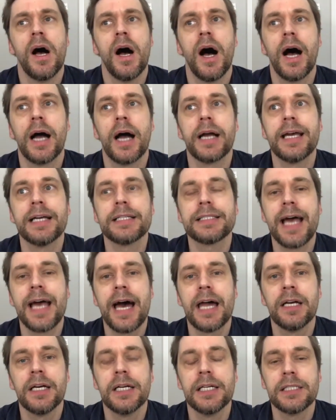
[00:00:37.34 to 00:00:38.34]
I guess
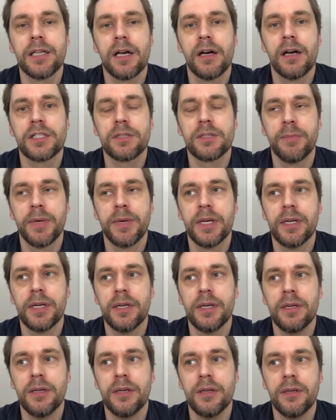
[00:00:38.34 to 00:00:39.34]
Hannah has asked
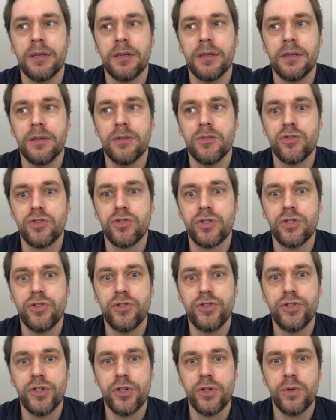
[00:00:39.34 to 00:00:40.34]
me to
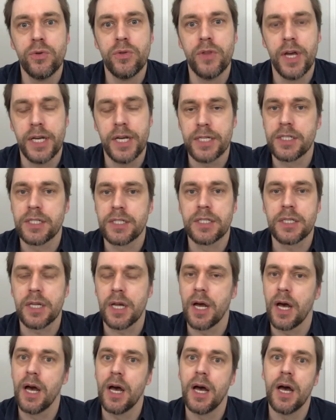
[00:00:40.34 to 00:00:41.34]
do this,
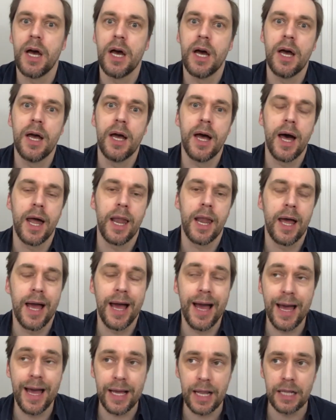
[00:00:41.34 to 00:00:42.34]
and I
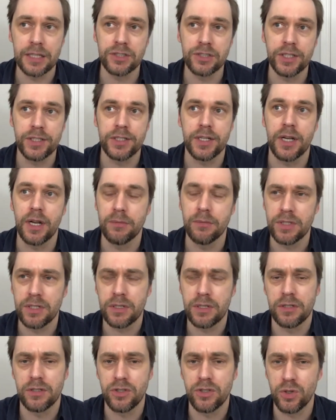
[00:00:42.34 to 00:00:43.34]
actually said I'm just
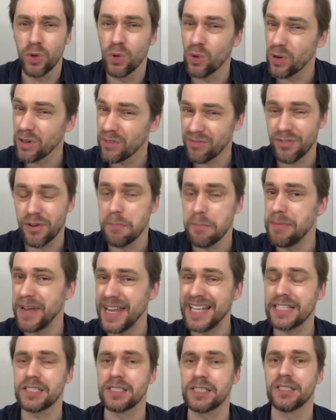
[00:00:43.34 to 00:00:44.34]
going to talk for a
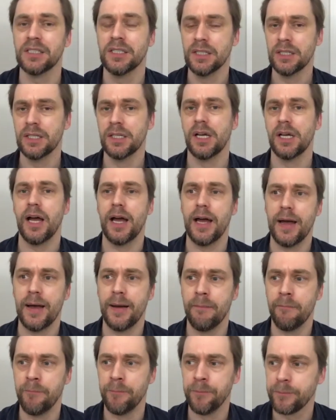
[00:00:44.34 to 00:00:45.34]
bit.
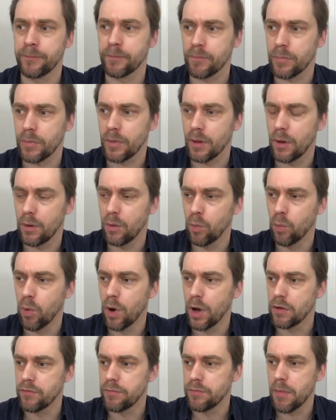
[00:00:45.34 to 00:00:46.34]

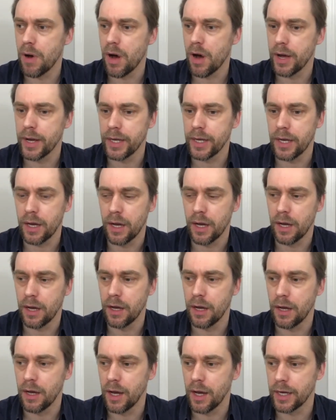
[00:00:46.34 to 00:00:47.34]
One of my,
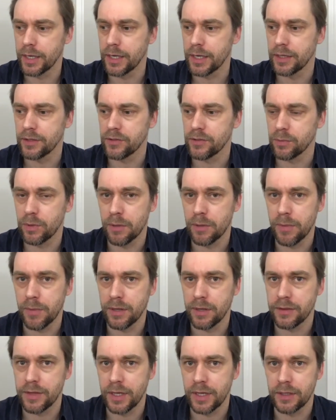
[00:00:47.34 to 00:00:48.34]
I guess, one of my
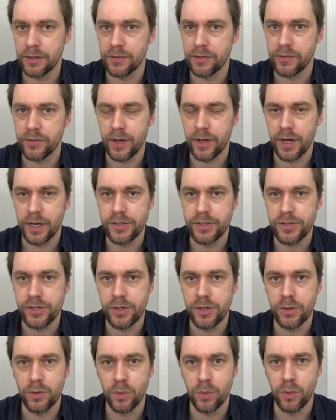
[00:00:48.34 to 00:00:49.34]
things that I
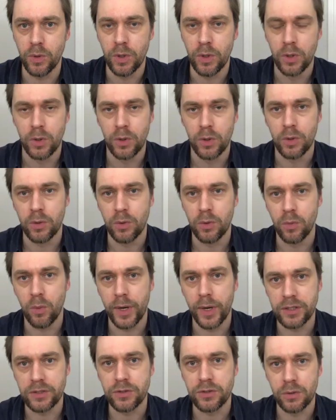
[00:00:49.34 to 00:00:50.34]
do
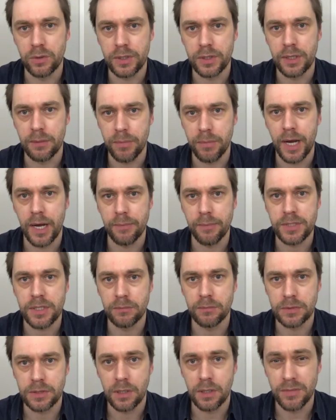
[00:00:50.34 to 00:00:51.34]
when talking, perhaps
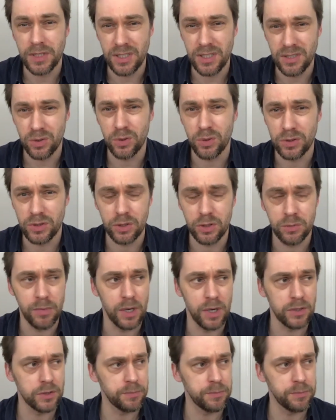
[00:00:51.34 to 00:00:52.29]
sometimes, is talk too much.